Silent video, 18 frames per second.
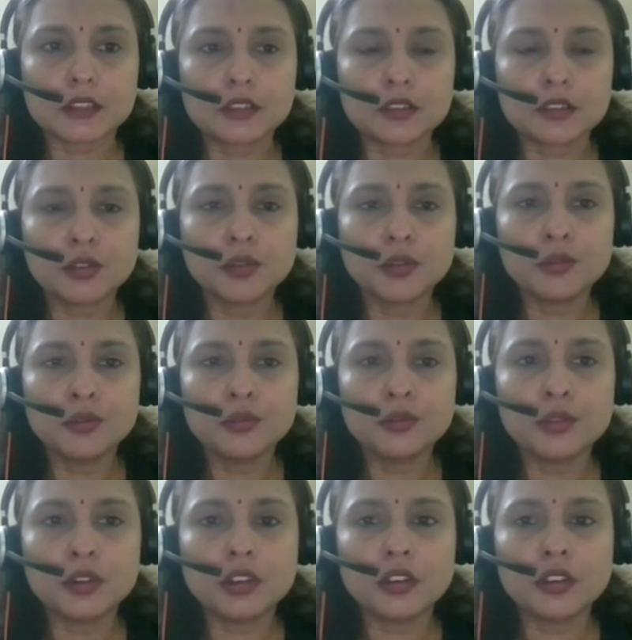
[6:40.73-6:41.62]

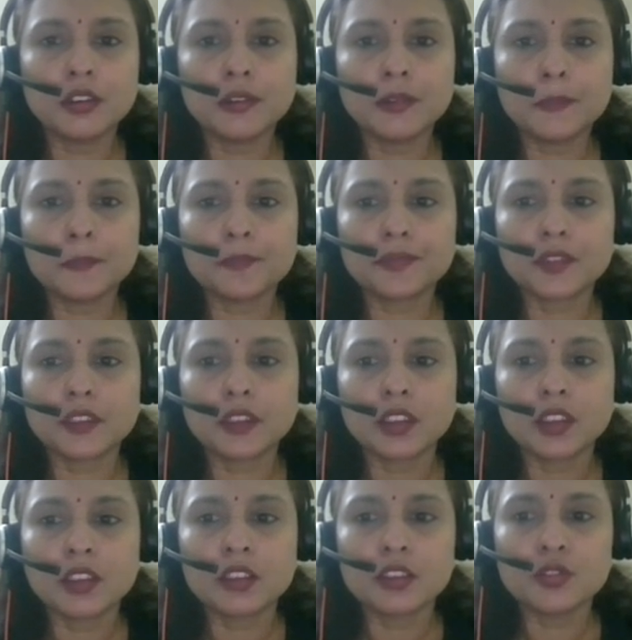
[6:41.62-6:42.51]
So, um,
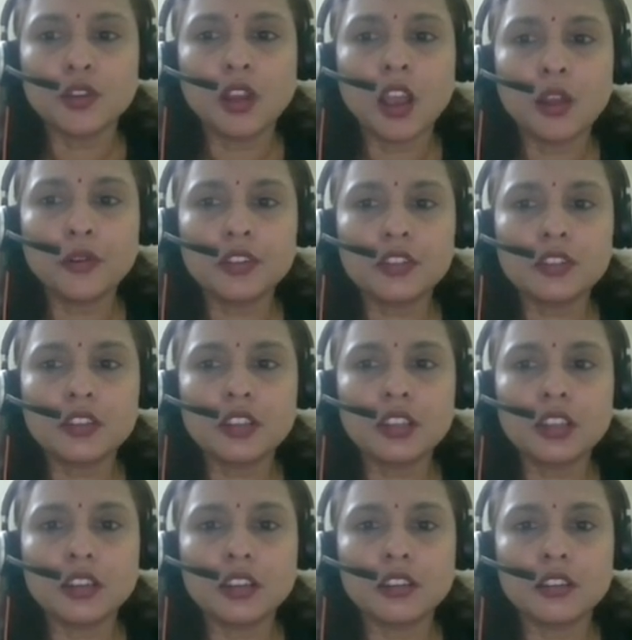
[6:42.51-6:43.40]
so how does
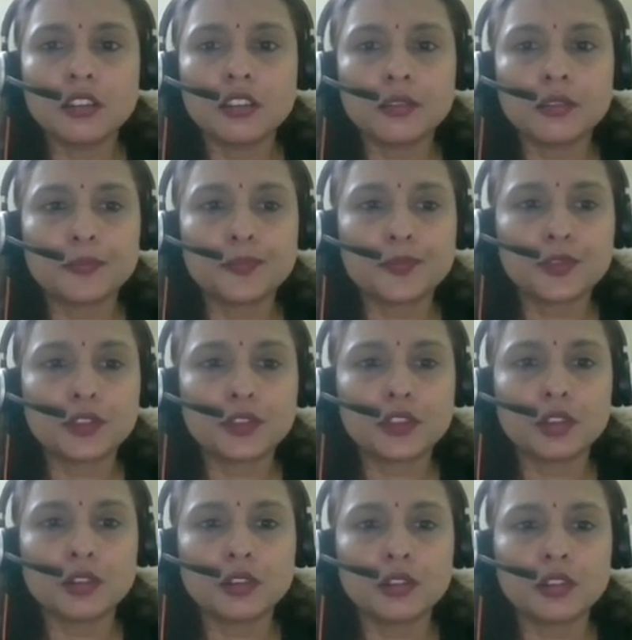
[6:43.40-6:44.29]
the um,
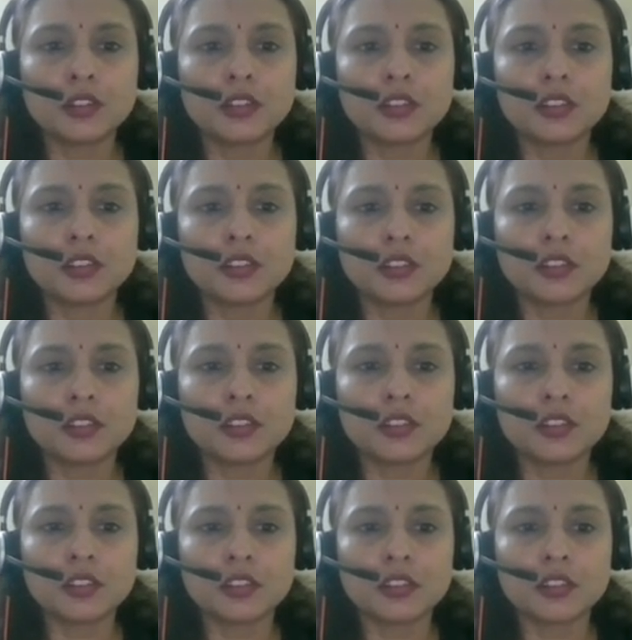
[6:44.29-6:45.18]
the
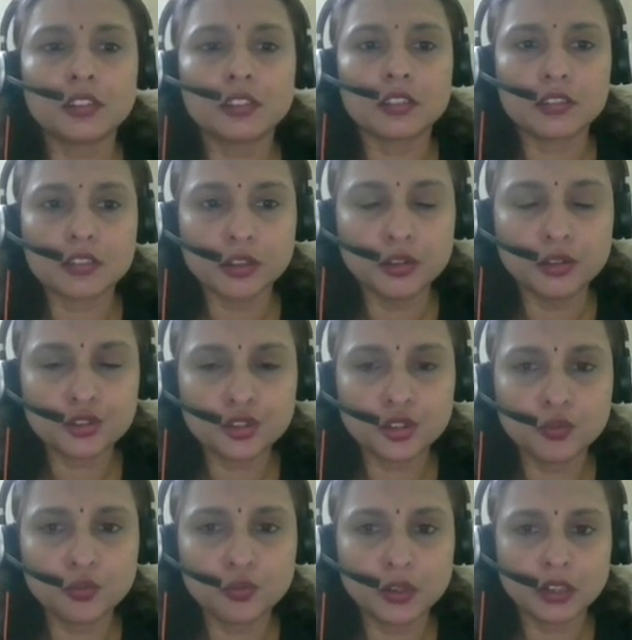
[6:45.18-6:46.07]
uh, uh,
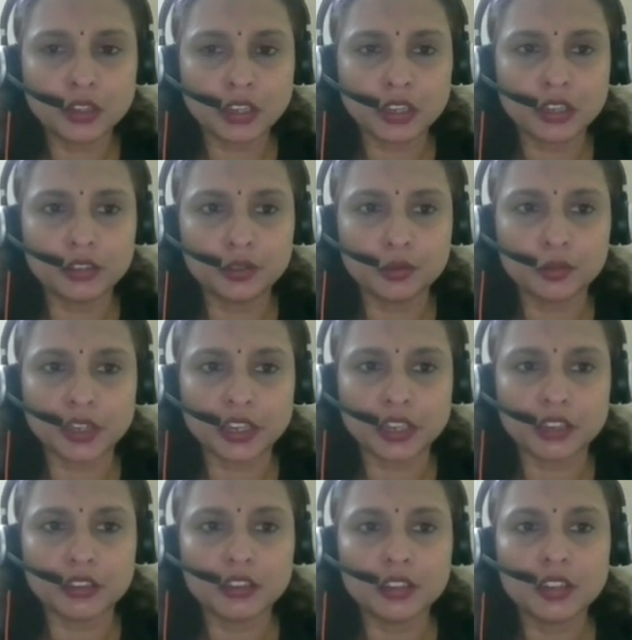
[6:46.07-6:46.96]
solution work end to
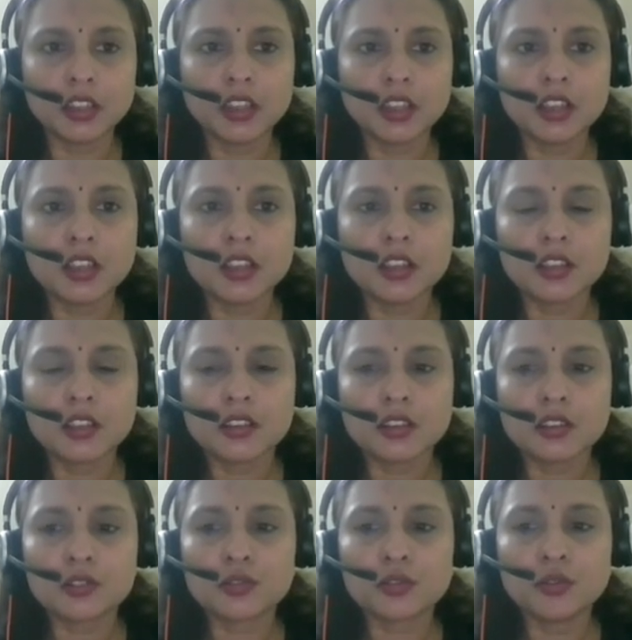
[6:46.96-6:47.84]
end.
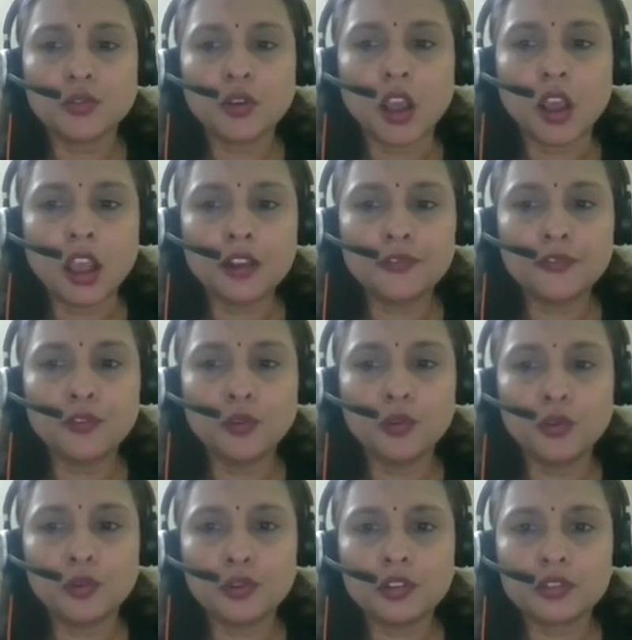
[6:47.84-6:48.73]
So
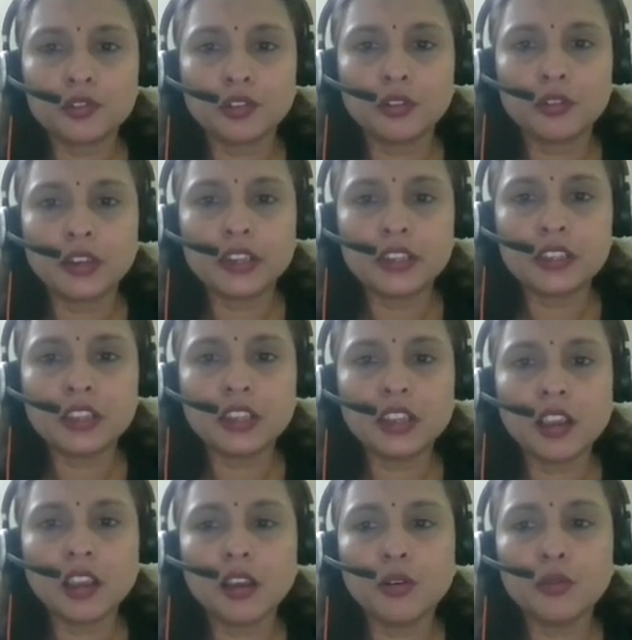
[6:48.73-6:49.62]
R4, so let's
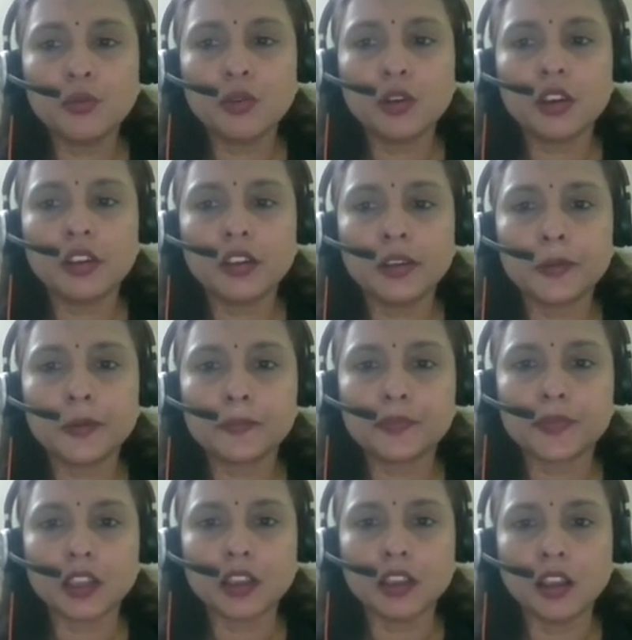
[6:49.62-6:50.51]
see how,
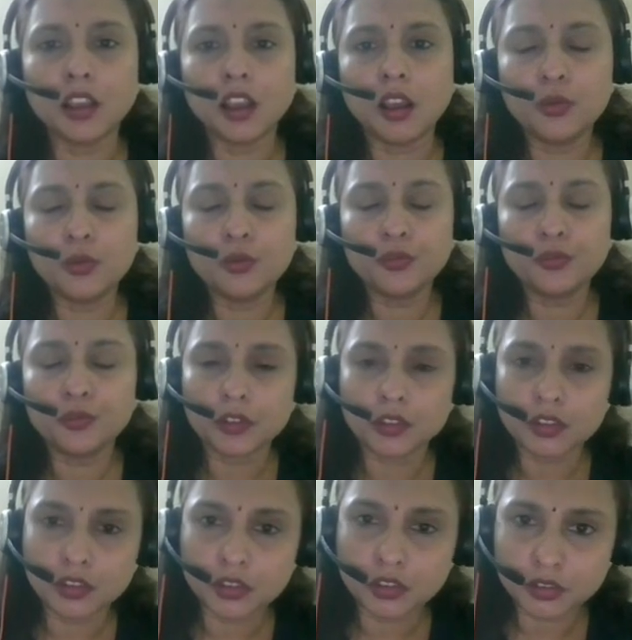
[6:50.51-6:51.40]
um, how to
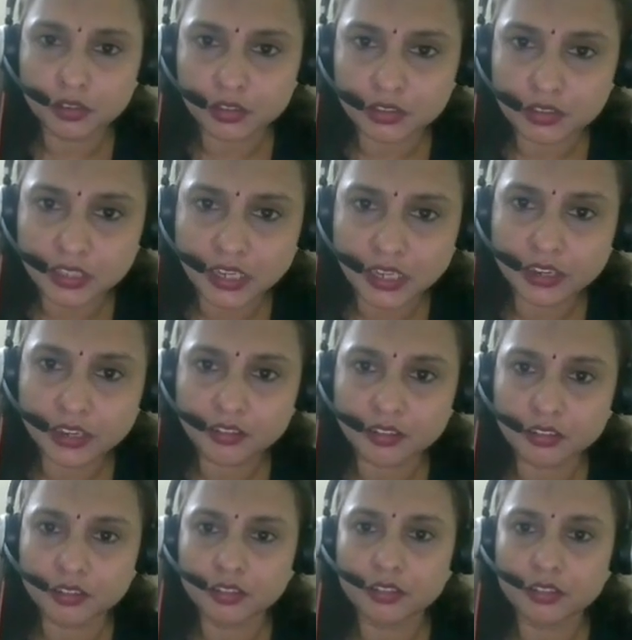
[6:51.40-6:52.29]
uh,
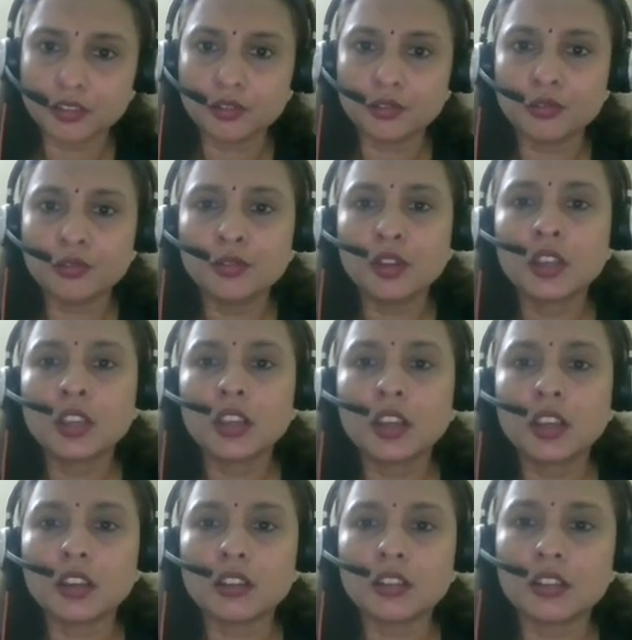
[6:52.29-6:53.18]
select, you know,
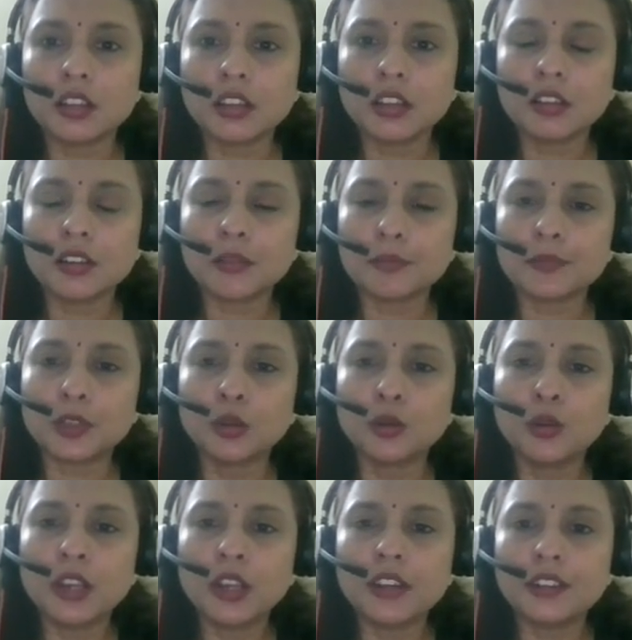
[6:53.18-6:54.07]

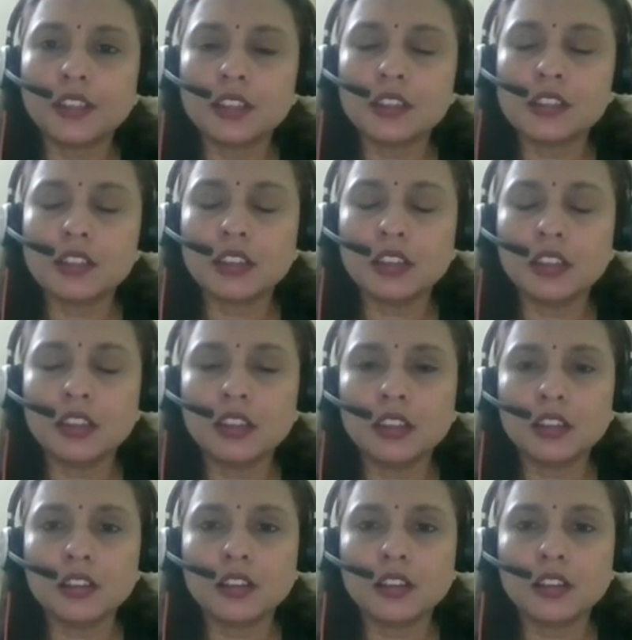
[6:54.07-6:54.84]
low latency